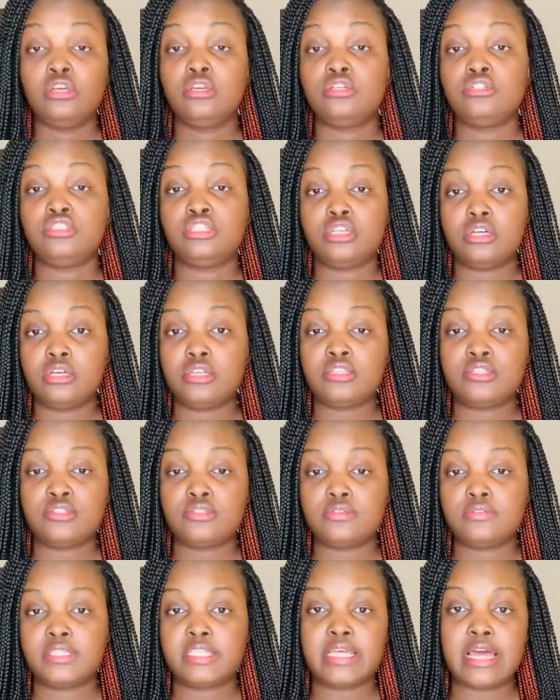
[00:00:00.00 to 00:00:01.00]
Just
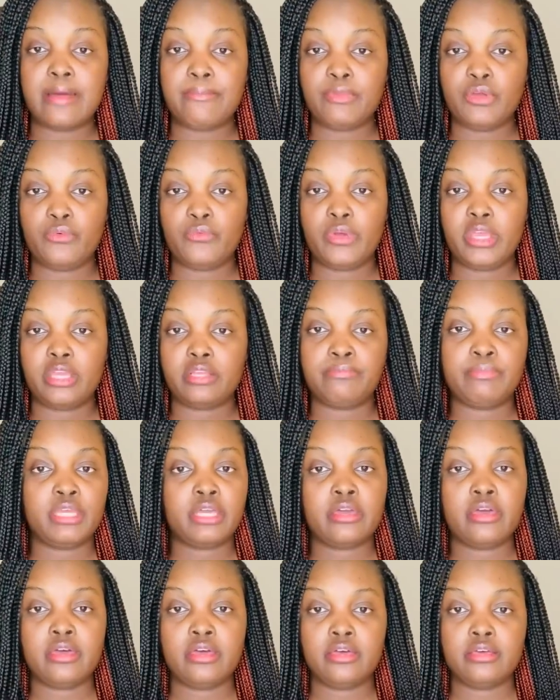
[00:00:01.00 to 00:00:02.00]
2 times a week,
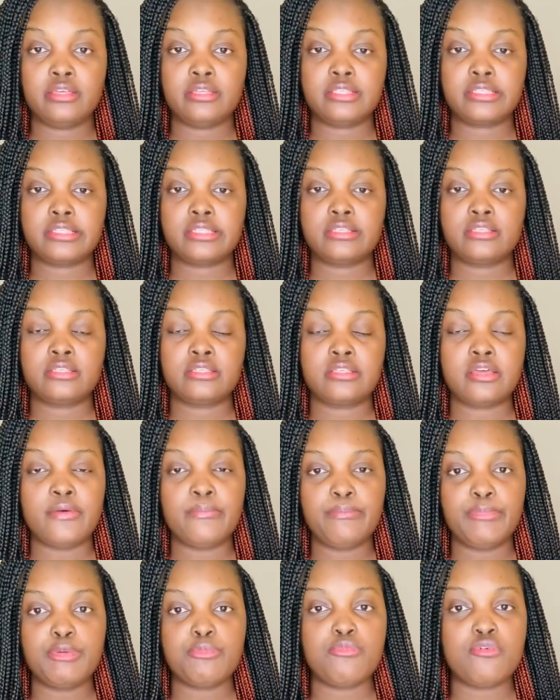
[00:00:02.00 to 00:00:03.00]
because some
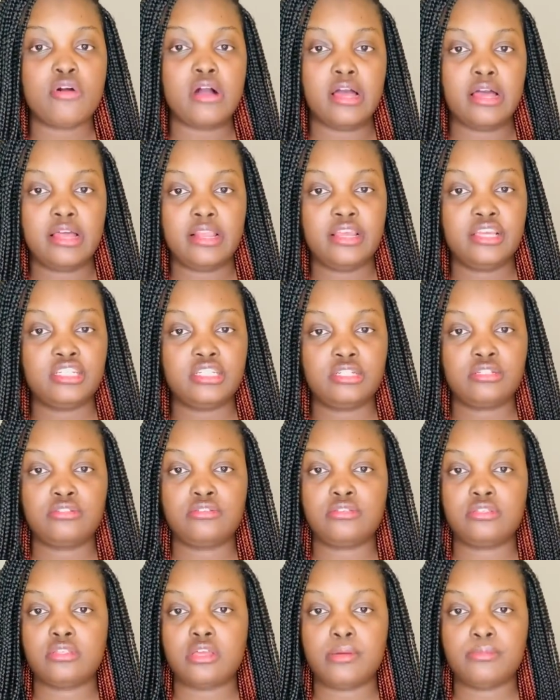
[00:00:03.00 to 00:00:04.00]
people are allergic to
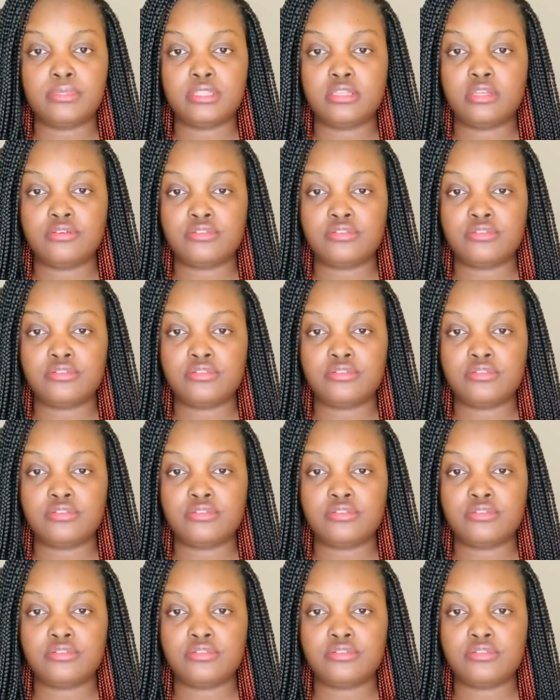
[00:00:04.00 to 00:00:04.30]
some stuff,